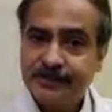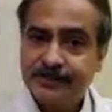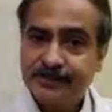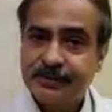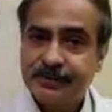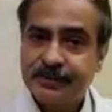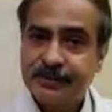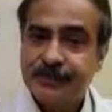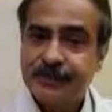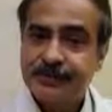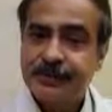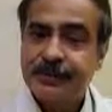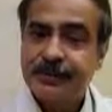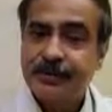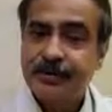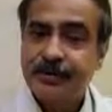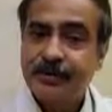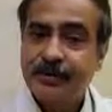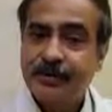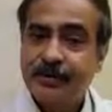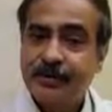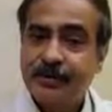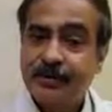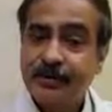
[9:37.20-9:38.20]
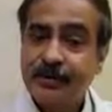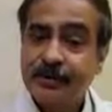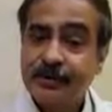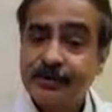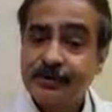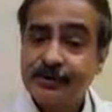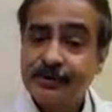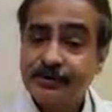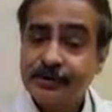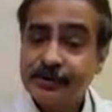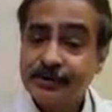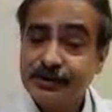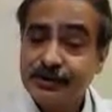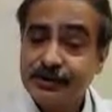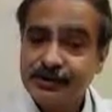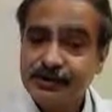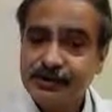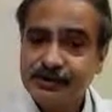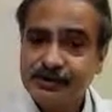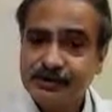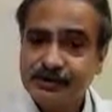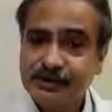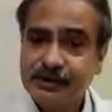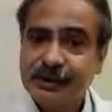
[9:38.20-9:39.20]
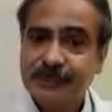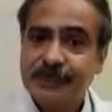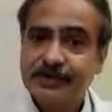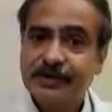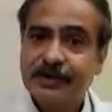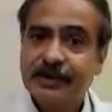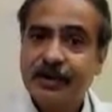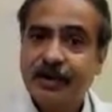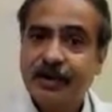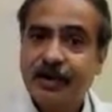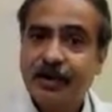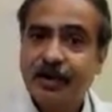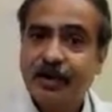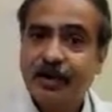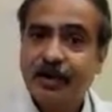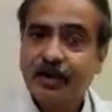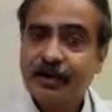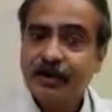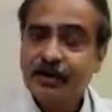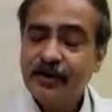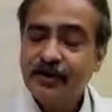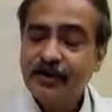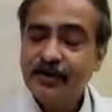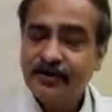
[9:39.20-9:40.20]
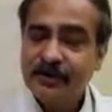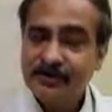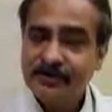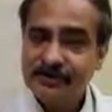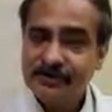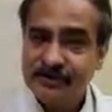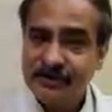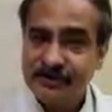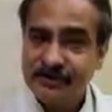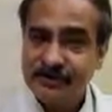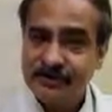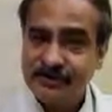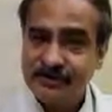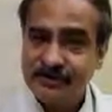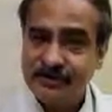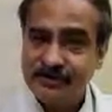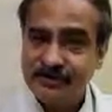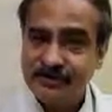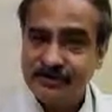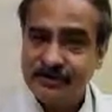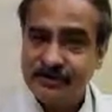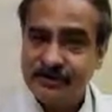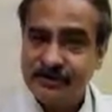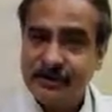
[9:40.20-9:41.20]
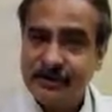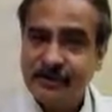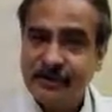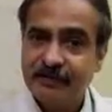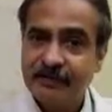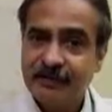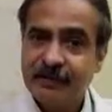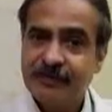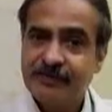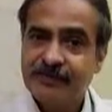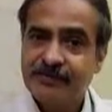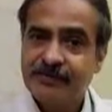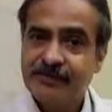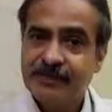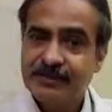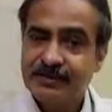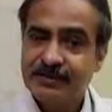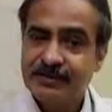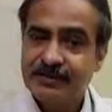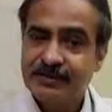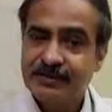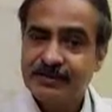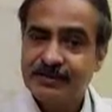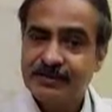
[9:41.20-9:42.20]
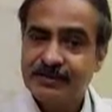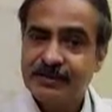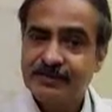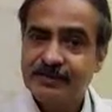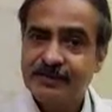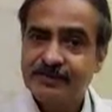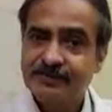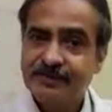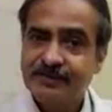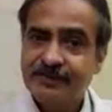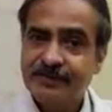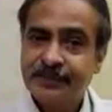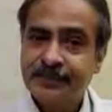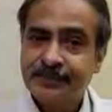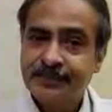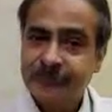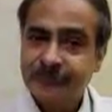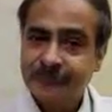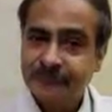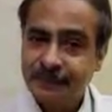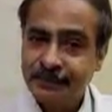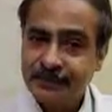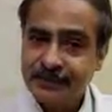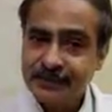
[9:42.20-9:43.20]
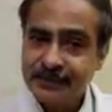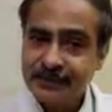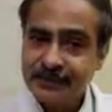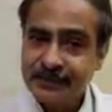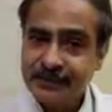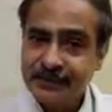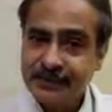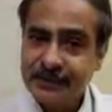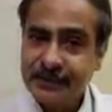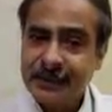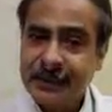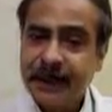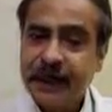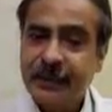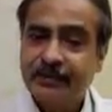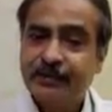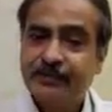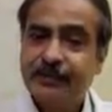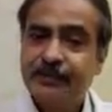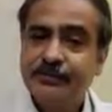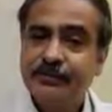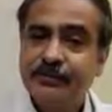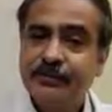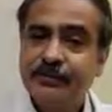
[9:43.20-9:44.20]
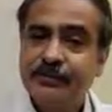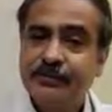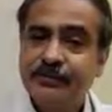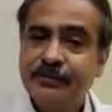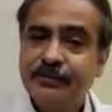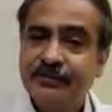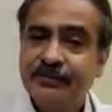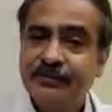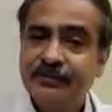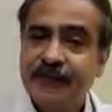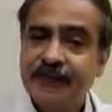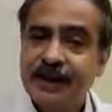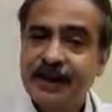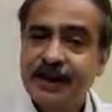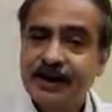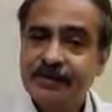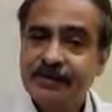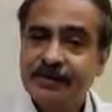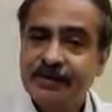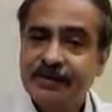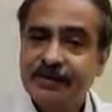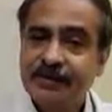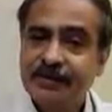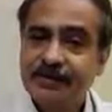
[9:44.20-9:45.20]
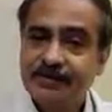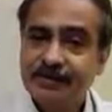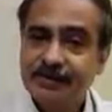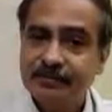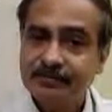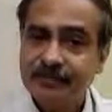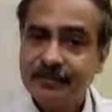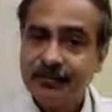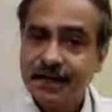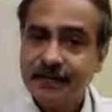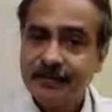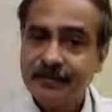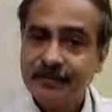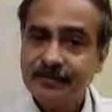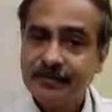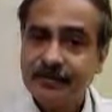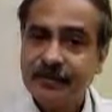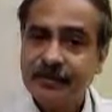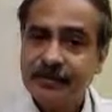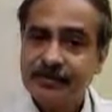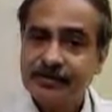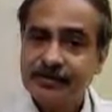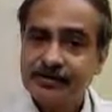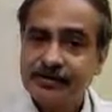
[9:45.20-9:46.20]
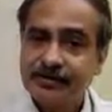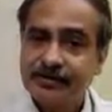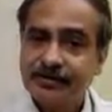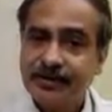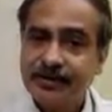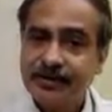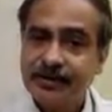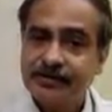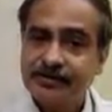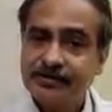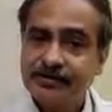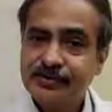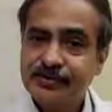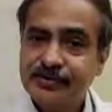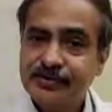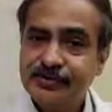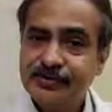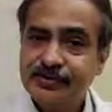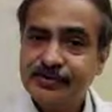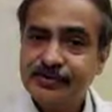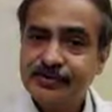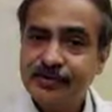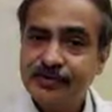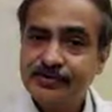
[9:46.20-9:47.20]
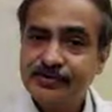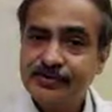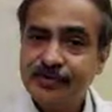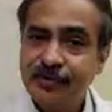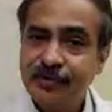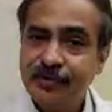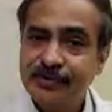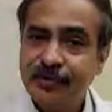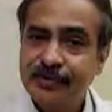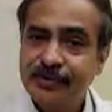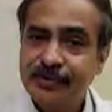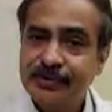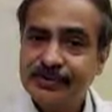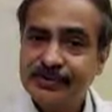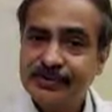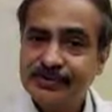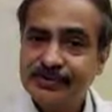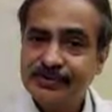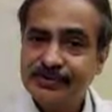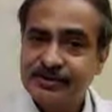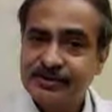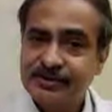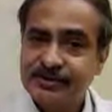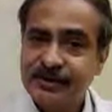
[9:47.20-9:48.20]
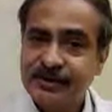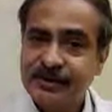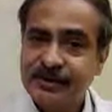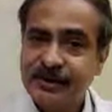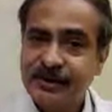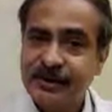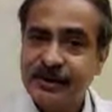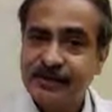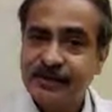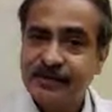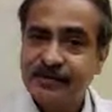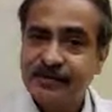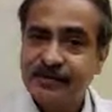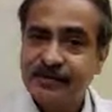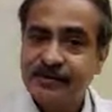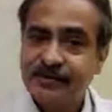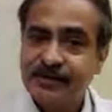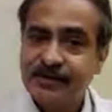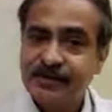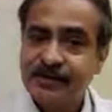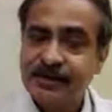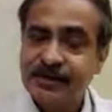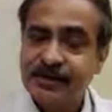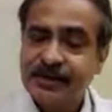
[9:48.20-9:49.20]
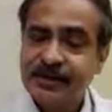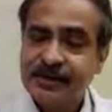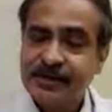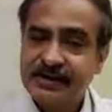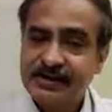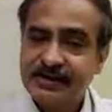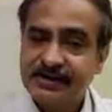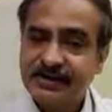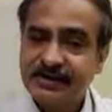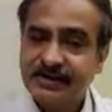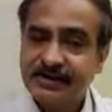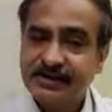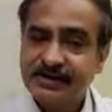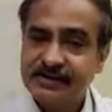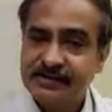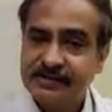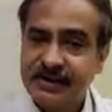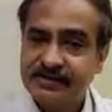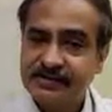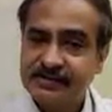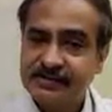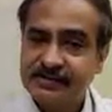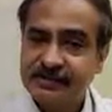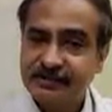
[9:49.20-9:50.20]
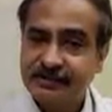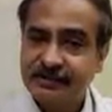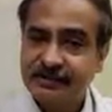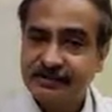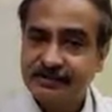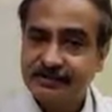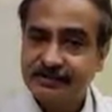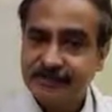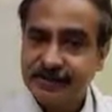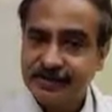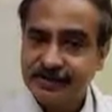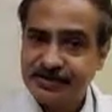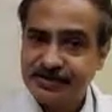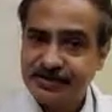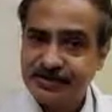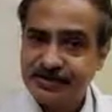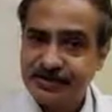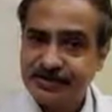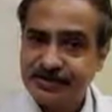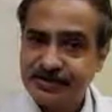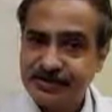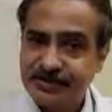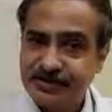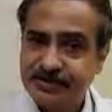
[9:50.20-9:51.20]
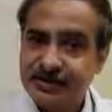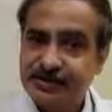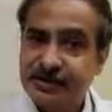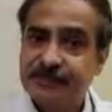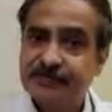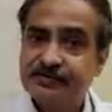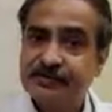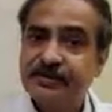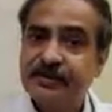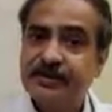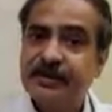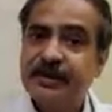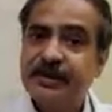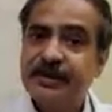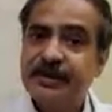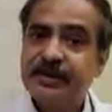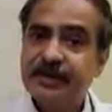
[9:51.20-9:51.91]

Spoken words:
Third, in order to reduce the amount of extravasation, I will do certain things. One, I will do the frequent emptying of the bladder so as to reduce the over distension of bladder, causing raised intravesical pressure, which will